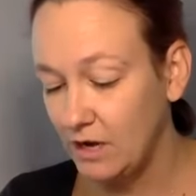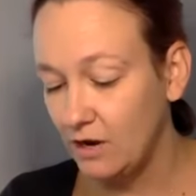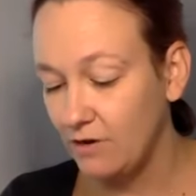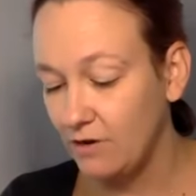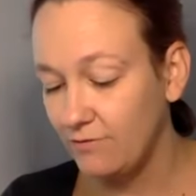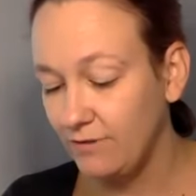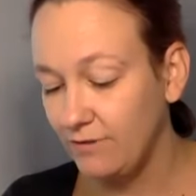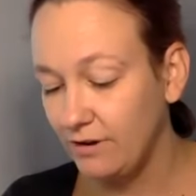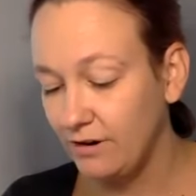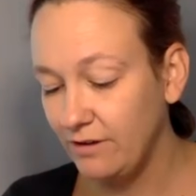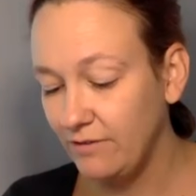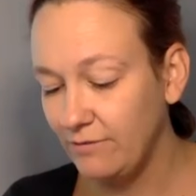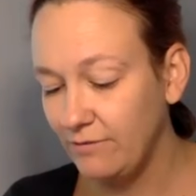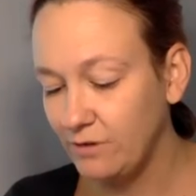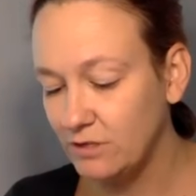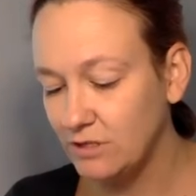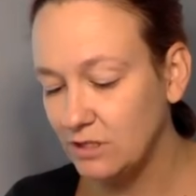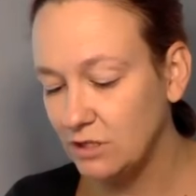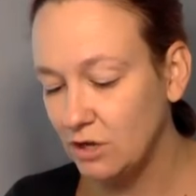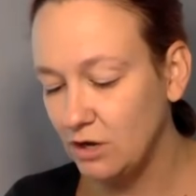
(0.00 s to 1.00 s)
Her very
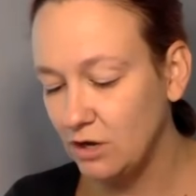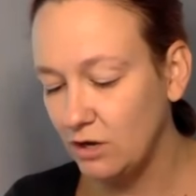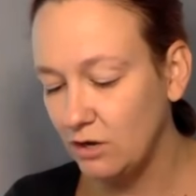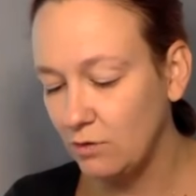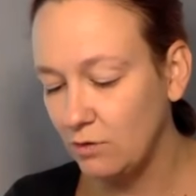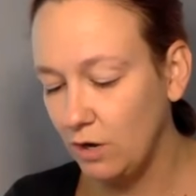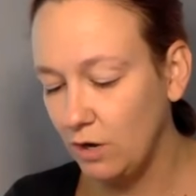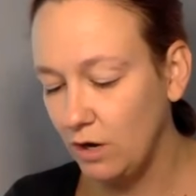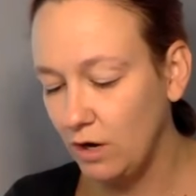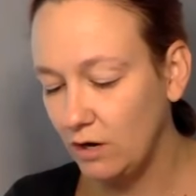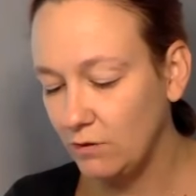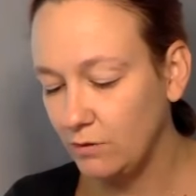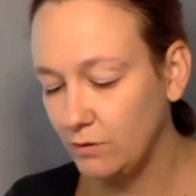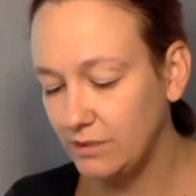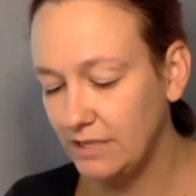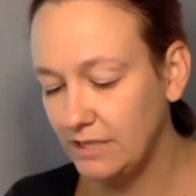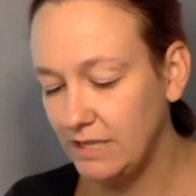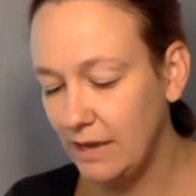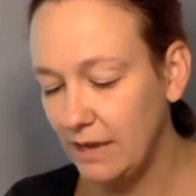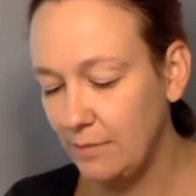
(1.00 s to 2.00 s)
first long walk
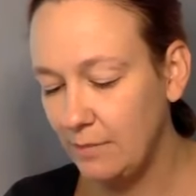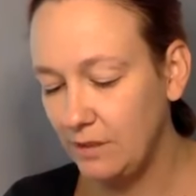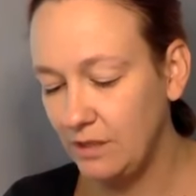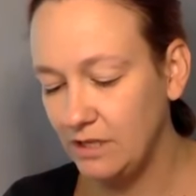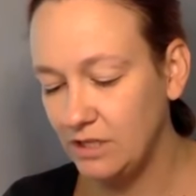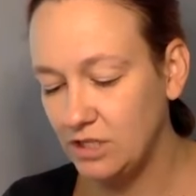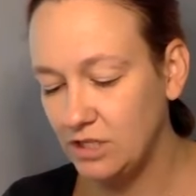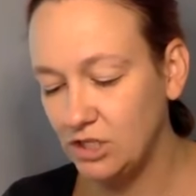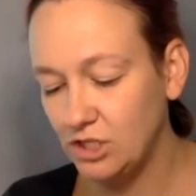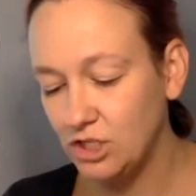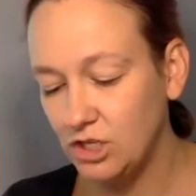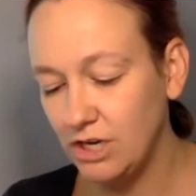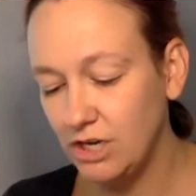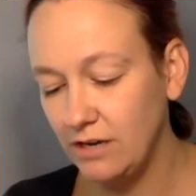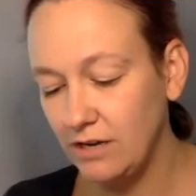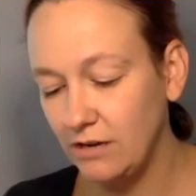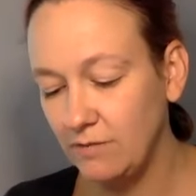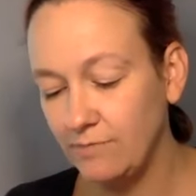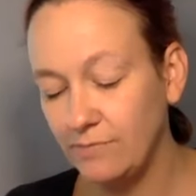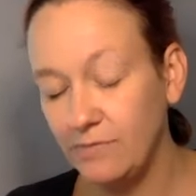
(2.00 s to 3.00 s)
was the Appalachian
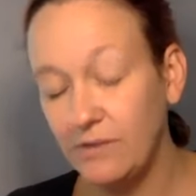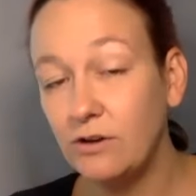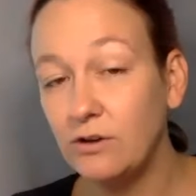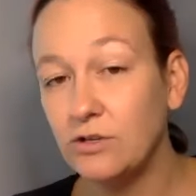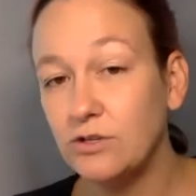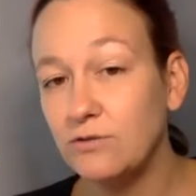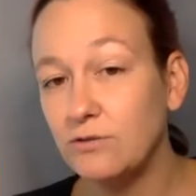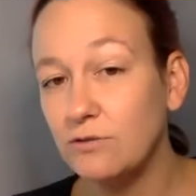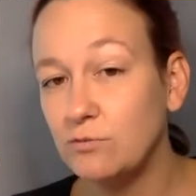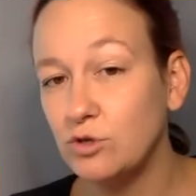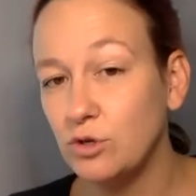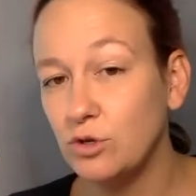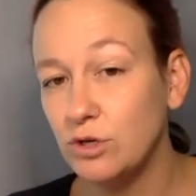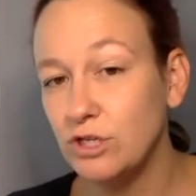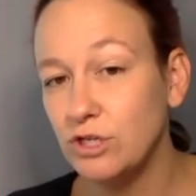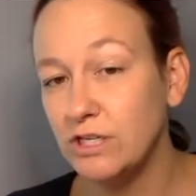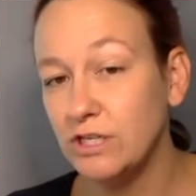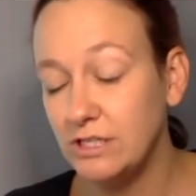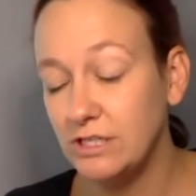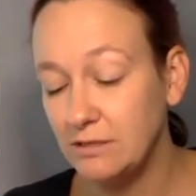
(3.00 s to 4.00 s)
Trail that goes from
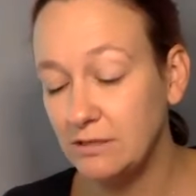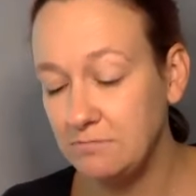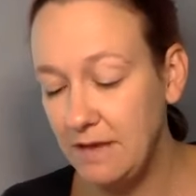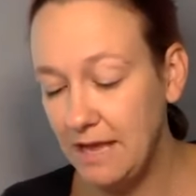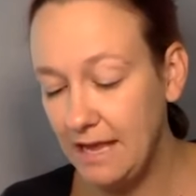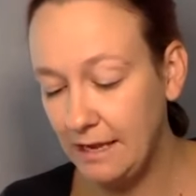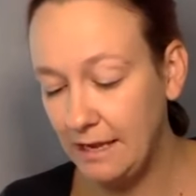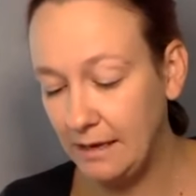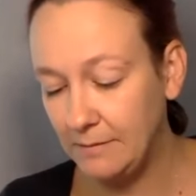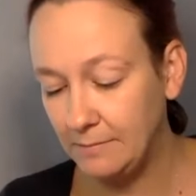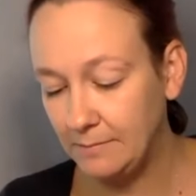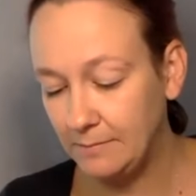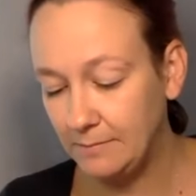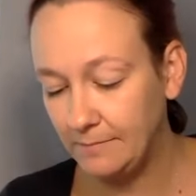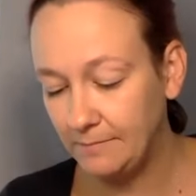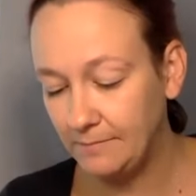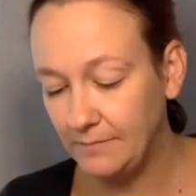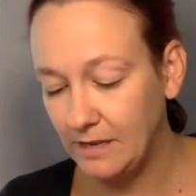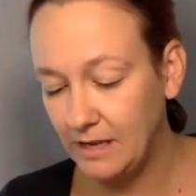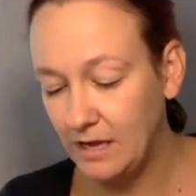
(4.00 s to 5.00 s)
Georgia to Maine.
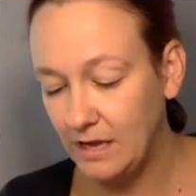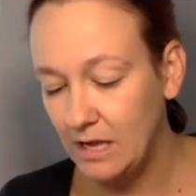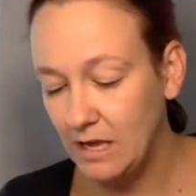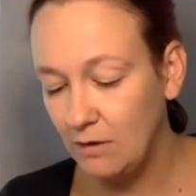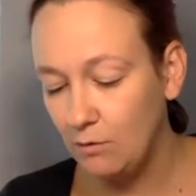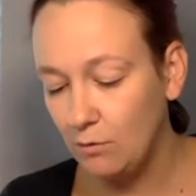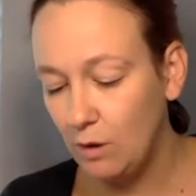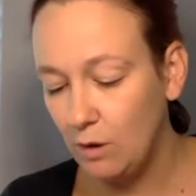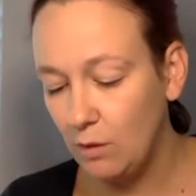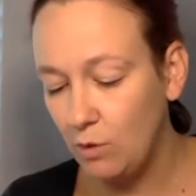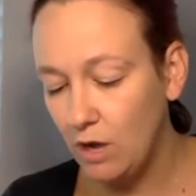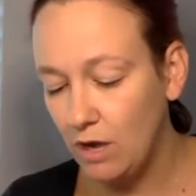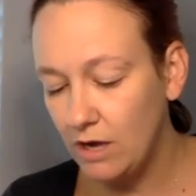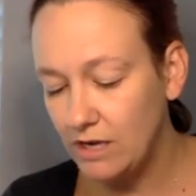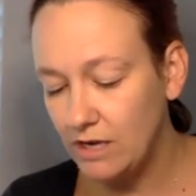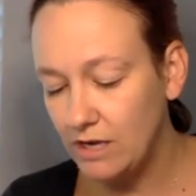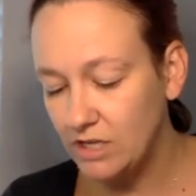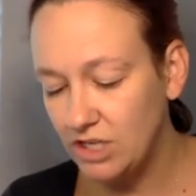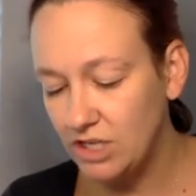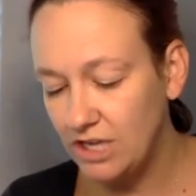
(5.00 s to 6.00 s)
While
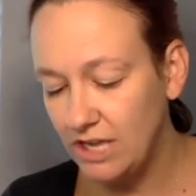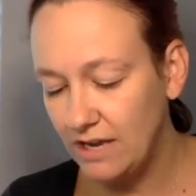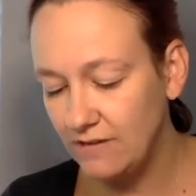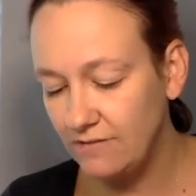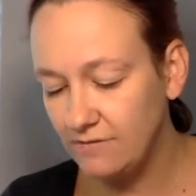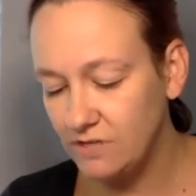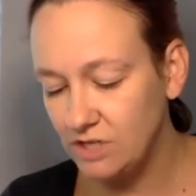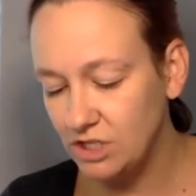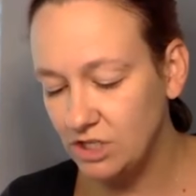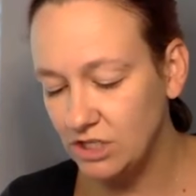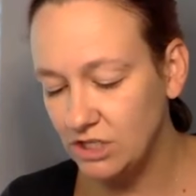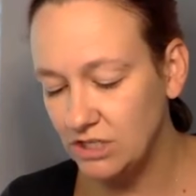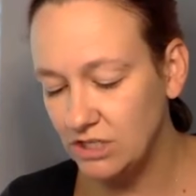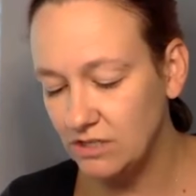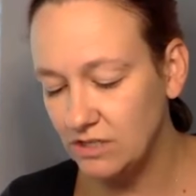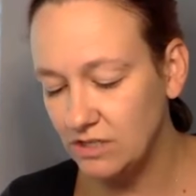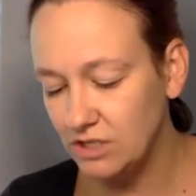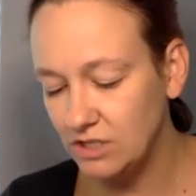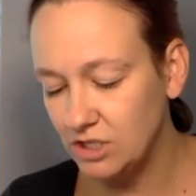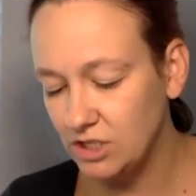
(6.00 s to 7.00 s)
walking, she had a vision
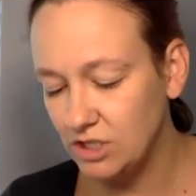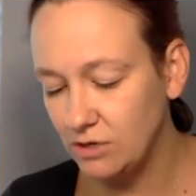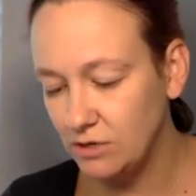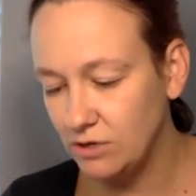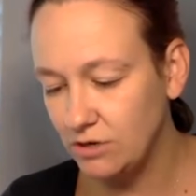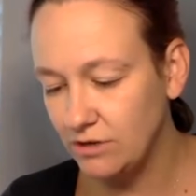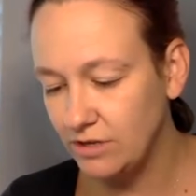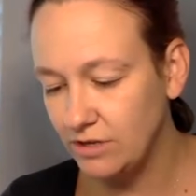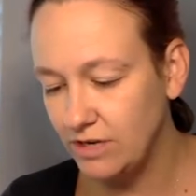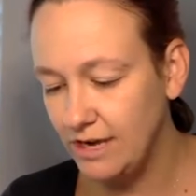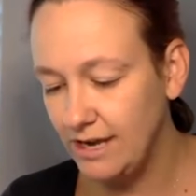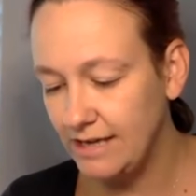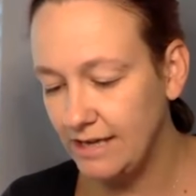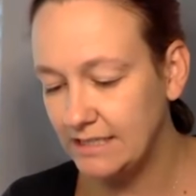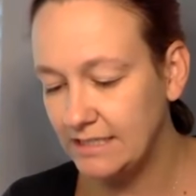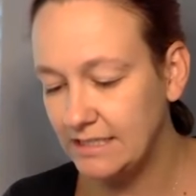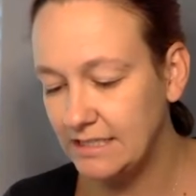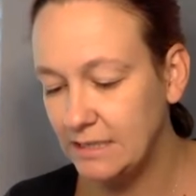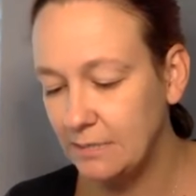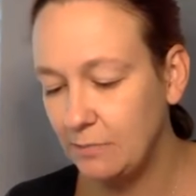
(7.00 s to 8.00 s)
that showed her the
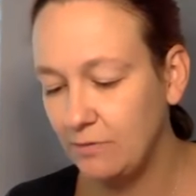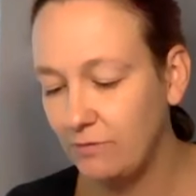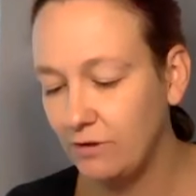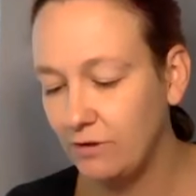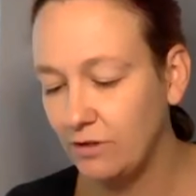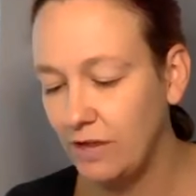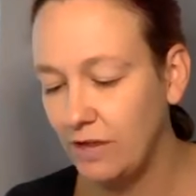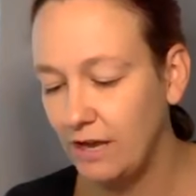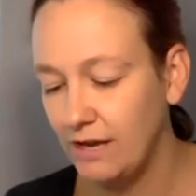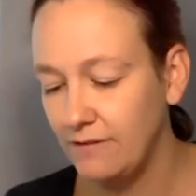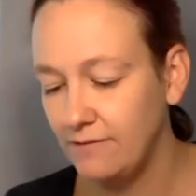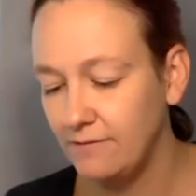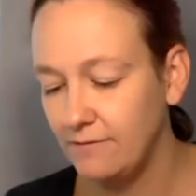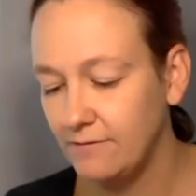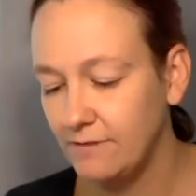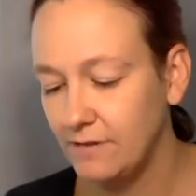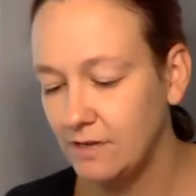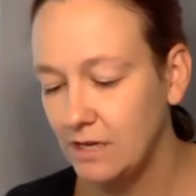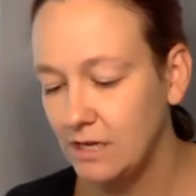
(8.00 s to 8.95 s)
next step of her life.